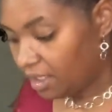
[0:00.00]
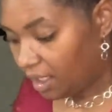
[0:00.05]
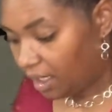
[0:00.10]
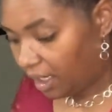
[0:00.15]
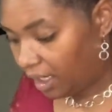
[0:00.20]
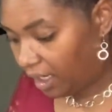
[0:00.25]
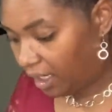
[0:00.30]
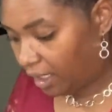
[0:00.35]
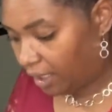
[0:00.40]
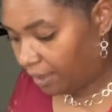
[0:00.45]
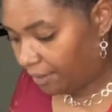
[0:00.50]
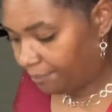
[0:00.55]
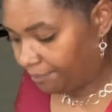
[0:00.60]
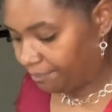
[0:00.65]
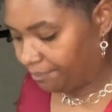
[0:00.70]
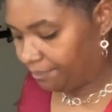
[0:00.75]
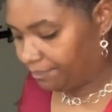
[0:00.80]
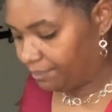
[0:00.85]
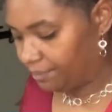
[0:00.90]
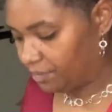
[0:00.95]

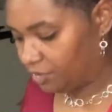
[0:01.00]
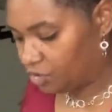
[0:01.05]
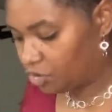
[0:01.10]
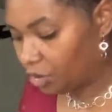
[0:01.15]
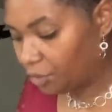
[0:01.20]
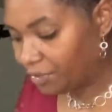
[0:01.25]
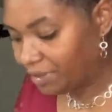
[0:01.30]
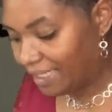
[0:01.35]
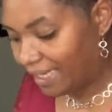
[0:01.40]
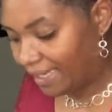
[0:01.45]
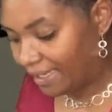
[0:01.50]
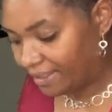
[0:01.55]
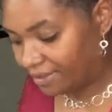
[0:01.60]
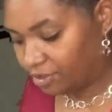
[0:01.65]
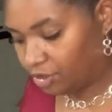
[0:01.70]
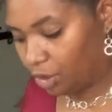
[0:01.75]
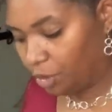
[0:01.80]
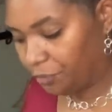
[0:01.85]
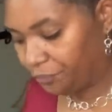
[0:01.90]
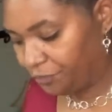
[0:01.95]
Um, so yeah,
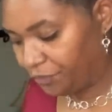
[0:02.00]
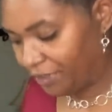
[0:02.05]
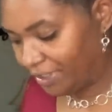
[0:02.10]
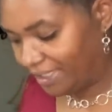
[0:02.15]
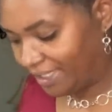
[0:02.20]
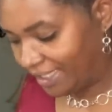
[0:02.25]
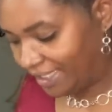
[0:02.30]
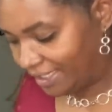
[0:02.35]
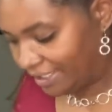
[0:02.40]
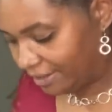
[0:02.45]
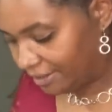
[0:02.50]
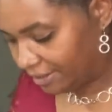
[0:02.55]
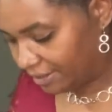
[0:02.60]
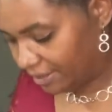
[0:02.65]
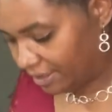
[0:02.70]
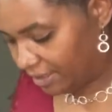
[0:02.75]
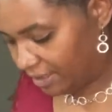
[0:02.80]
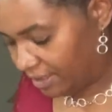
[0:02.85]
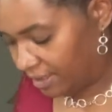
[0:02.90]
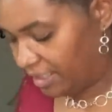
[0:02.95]
don't forget
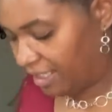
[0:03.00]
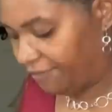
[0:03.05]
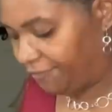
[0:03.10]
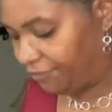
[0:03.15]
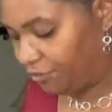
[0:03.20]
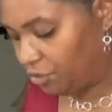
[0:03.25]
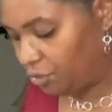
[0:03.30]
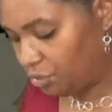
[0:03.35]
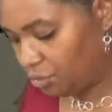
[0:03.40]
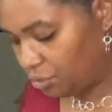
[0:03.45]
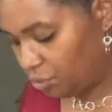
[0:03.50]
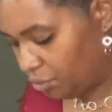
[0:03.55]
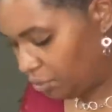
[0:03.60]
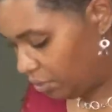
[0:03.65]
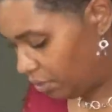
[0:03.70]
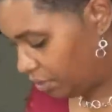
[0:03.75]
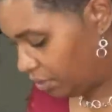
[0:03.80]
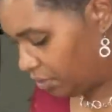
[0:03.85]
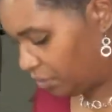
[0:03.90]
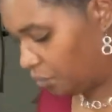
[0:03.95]
if you
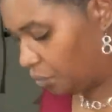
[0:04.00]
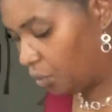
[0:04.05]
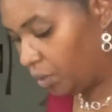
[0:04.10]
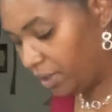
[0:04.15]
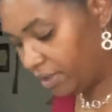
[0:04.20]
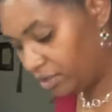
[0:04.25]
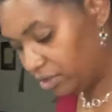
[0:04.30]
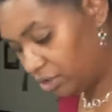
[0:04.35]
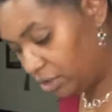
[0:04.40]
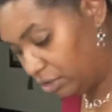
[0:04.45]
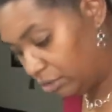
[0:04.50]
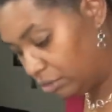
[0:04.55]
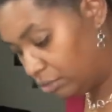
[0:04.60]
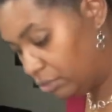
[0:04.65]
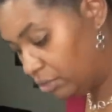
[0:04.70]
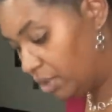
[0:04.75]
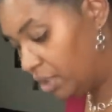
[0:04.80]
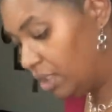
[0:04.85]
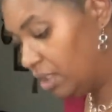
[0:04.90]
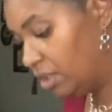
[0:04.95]
want to
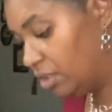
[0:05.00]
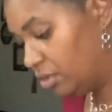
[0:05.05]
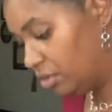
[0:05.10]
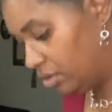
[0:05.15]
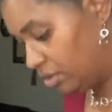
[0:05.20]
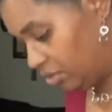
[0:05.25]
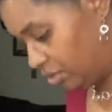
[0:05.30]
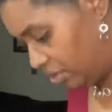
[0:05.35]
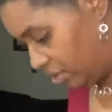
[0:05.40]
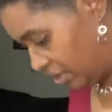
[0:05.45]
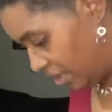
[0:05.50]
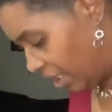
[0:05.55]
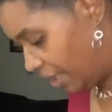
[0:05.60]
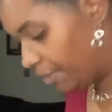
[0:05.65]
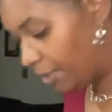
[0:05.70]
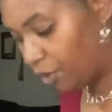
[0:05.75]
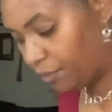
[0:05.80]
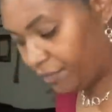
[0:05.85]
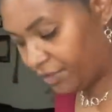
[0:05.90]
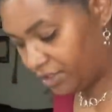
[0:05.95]

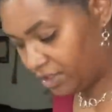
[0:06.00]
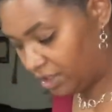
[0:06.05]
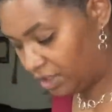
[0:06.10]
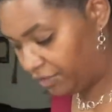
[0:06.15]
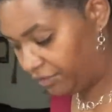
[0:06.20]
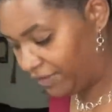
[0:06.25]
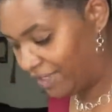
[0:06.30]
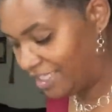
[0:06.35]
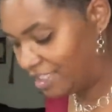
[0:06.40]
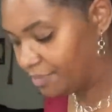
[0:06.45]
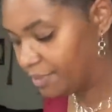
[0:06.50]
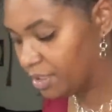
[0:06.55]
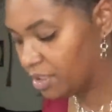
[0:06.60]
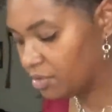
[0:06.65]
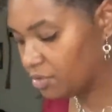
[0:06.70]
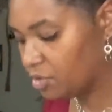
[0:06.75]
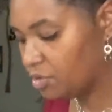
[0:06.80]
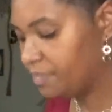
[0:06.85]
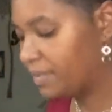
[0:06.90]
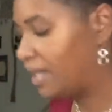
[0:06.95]
come over to the Facebook
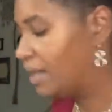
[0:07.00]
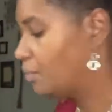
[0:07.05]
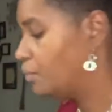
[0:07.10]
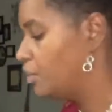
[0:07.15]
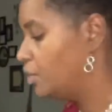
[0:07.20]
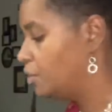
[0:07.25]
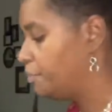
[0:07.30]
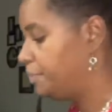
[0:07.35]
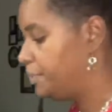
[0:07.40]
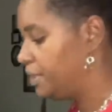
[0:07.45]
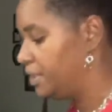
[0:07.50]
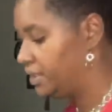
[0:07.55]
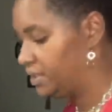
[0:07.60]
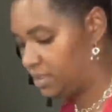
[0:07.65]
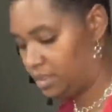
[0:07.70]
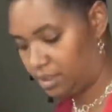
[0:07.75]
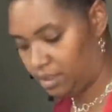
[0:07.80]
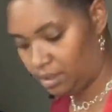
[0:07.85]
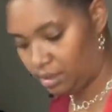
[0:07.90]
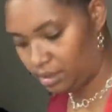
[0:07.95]
group. I will
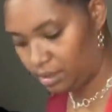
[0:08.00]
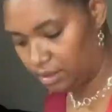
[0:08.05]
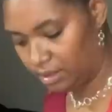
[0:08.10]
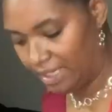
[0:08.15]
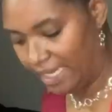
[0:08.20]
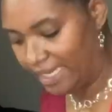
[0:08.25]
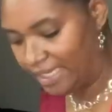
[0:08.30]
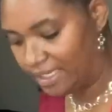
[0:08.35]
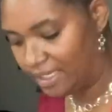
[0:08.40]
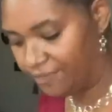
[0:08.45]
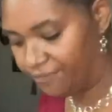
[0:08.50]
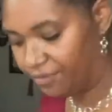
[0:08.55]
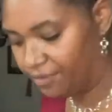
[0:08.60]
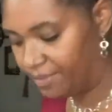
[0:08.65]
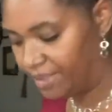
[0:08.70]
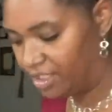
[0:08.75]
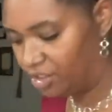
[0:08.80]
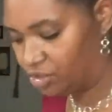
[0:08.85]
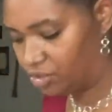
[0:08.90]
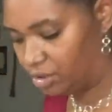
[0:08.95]
put that
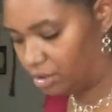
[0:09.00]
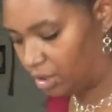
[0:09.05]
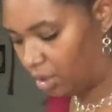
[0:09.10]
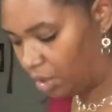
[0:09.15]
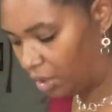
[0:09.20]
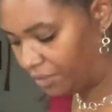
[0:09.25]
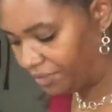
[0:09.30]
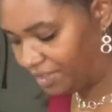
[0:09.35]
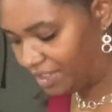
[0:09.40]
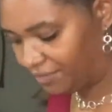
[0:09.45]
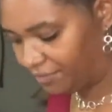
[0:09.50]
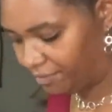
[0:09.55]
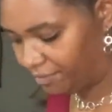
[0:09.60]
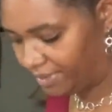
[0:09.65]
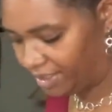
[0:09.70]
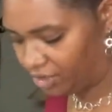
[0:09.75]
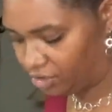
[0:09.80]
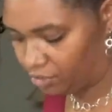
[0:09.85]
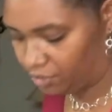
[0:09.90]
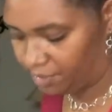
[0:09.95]
information. All the
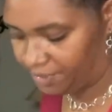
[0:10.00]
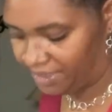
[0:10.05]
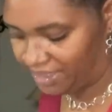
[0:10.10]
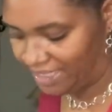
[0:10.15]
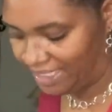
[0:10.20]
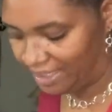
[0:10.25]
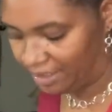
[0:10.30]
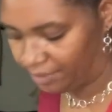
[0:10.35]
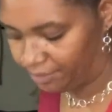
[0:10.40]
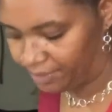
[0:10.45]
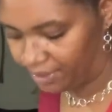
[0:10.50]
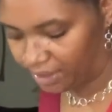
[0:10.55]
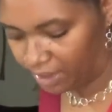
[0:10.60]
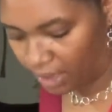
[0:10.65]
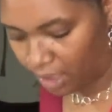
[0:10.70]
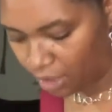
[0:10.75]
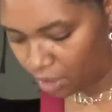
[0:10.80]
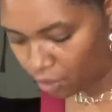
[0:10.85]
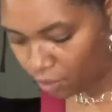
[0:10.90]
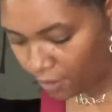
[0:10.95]
information will be down
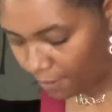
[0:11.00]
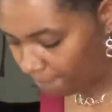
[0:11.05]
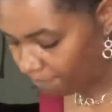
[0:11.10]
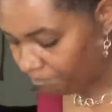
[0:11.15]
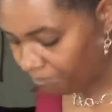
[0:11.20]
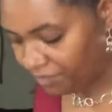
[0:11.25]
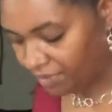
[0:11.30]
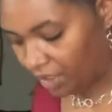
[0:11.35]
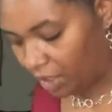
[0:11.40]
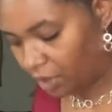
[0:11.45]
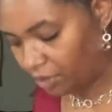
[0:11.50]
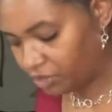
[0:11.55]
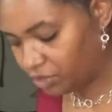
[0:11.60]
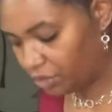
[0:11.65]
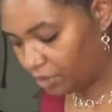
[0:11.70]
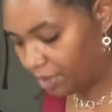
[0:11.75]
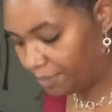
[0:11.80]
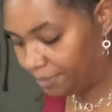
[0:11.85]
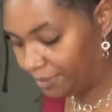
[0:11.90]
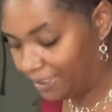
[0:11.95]
below.
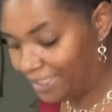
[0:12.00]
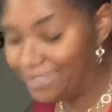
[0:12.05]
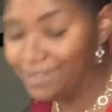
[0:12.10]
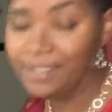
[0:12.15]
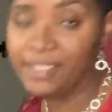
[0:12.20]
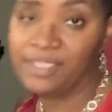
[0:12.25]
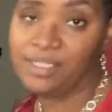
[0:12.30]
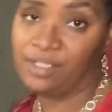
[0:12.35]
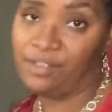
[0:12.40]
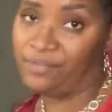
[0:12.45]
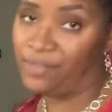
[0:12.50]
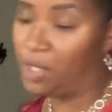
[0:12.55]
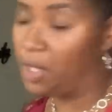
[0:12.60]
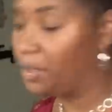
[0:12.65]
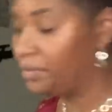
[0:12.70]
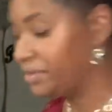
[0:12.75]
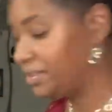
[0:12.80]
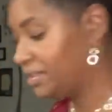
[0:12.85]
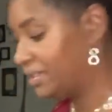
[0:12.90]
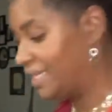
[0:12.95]
Also a playlist of
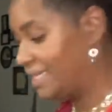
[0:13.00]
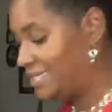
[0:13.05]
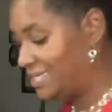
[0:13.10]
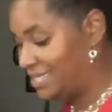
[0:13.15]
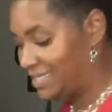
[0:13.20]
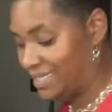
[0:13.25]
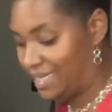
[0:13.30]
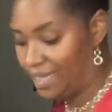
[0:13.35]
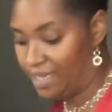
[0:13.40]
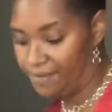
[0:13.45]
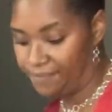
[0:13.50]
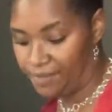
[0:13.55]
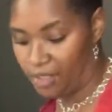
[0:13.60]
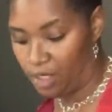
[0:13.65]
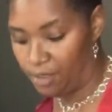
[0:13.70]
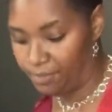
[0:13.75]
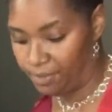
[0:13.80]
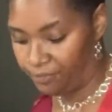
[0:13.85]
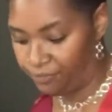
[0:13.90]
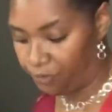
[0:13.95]
all the ladies that have
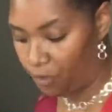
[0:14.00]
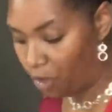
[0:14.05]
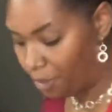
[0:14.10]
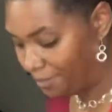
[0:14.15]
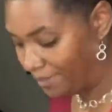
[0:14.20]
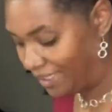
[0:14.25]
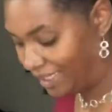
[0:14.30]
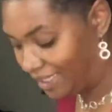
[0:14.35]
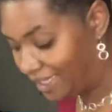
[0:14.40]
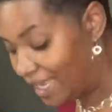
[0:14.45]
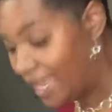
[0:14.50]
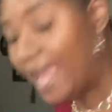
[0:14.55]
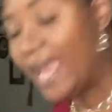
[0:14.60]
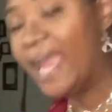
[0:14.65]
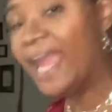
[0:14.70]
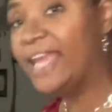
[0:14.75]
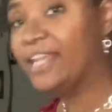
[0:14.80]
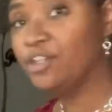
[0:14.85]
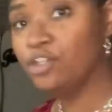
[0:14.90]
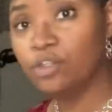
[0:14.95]
gone before me.
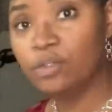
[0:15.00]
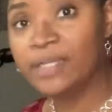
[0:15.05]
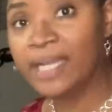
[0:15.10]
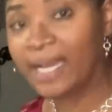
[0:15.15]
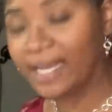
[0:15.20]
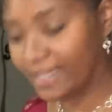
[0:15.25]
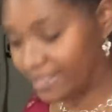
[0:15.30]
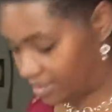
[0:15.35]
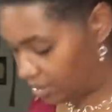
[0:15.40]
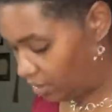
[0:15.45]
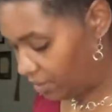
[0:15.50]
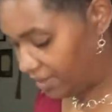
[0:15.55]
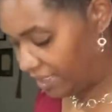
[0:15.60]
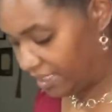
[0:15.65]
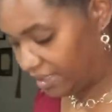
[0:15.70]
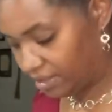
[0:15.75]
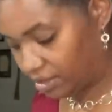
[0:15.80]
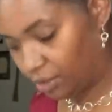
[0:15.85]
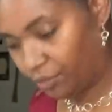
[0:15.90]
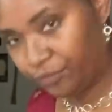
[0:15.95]
And you guys, okay,
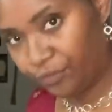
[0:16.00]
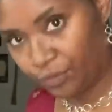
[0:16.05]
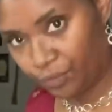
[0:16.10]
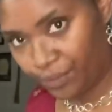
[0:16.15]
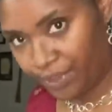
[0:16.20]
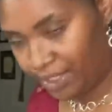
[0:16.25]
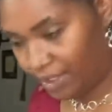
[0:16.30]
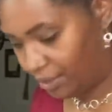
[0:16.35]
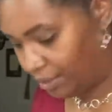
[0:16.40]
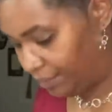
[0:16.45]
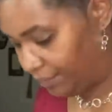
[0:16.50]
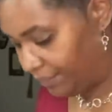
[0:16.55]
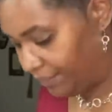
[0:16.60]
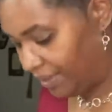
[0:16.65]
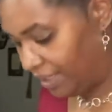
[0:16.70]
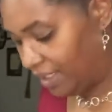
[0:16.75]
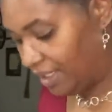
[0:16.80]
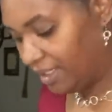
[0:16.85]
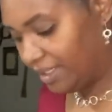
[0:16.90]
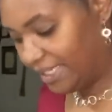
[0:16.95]
so for real,
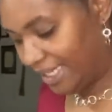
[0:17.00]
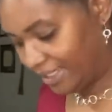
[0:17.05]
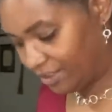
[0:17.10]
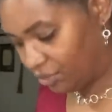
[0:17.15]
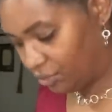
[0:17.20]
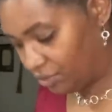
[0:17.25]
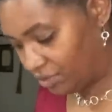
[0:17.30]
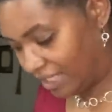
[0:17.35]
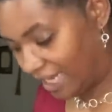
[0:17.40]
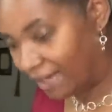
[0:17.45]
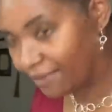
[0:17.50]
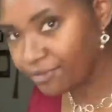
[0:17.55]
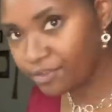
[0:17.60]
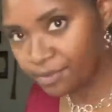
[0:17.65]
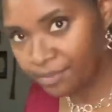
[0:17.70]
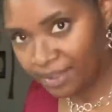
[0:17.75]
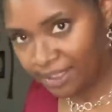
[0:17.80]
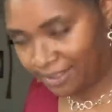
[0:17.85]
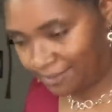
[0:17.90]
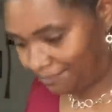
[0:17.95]
guess who's after
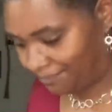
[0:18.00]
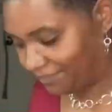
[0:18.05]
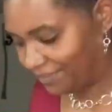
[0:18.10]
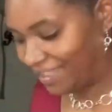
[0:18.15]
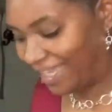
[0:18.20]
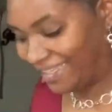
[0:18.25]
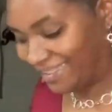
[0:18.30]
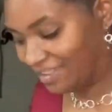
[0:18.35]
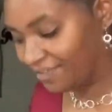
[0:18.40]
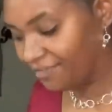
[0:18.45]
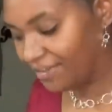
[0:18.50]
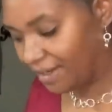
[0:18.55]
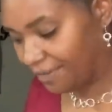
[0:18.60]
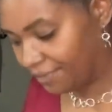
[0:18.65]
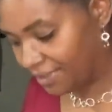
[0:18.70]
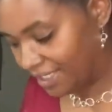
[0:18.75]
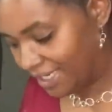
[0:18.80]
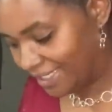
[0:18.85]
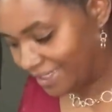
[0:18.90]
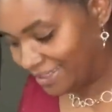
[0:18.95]
me? Like the
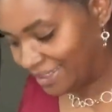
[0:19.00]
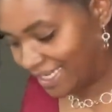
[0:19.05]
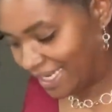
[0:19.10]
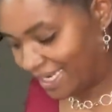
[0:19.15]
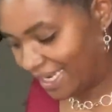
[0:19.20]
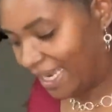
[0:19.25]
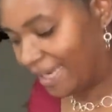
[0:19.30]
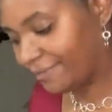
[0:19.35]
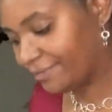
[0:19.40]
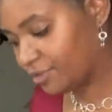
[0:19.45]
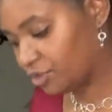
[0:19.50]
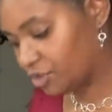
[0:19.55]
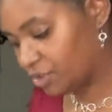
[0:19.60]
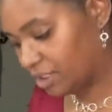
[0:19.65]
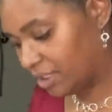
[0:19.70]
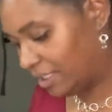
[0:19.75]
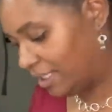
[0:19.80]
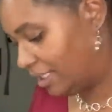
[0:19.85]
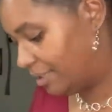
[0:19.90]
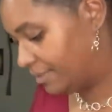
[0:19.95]
very next day after
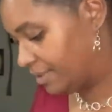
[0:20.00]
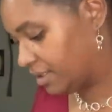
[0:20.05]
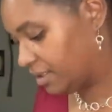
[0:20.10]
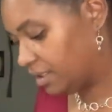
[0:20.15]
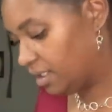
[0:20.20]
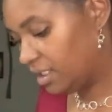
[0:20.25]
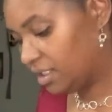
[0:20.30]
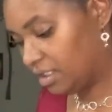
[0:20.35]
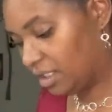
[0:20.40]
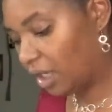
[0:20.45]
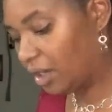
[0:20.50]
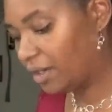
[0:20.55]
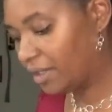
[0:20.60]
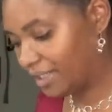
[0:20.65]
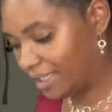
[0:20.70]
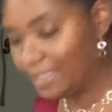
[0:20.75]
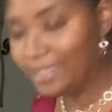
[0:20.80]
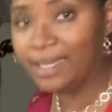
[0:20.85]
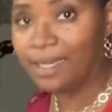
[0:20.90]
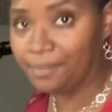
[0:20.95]
Shakima. Y'all
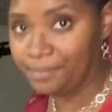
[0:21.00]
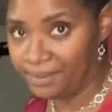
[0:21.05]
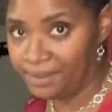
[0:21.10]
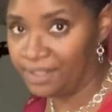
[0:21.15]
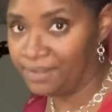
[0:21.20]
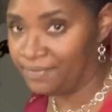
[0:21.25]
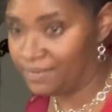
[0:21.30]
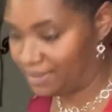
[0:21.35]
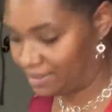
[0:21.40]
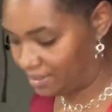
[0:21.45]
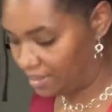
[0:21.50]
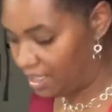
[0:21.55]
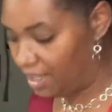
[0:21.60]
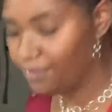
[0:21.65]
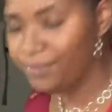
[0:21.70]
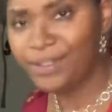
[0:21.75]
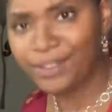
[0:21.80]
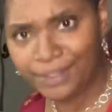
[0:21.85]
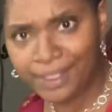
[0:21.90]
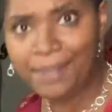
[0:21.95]
cannot believe this.
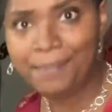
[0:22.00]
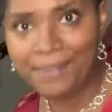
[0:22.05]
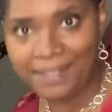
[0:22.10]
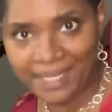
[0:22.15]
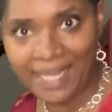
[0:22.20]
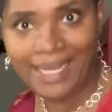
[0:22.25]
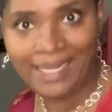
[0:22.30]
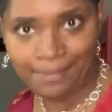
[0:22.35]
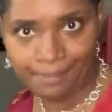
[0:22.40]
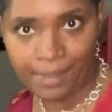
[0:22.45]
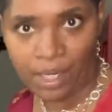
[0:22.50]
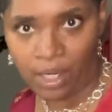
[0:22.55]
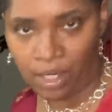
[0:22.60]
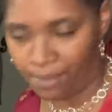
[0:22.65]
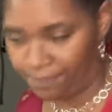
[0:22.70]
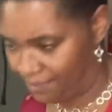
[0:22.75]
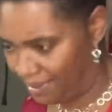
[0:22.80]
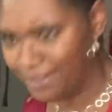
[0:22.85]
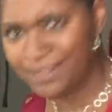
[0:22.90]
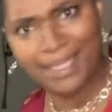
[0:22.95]
The Lemonade
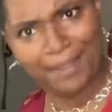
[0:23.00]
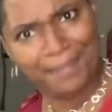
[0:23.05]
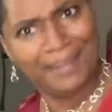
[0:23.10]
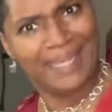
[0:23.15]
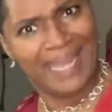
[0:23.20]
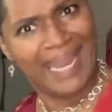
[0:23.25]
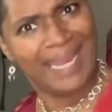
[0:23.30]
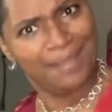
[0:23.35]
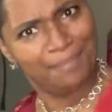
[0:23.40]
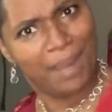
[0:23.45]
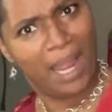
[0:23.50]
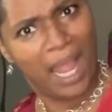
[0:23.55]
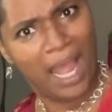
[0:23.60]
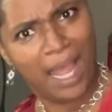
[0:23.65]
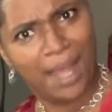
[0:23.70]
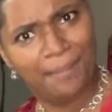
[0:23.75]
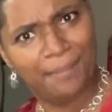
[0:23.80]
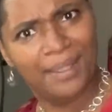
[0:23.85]
Mom. Lemonade Mom!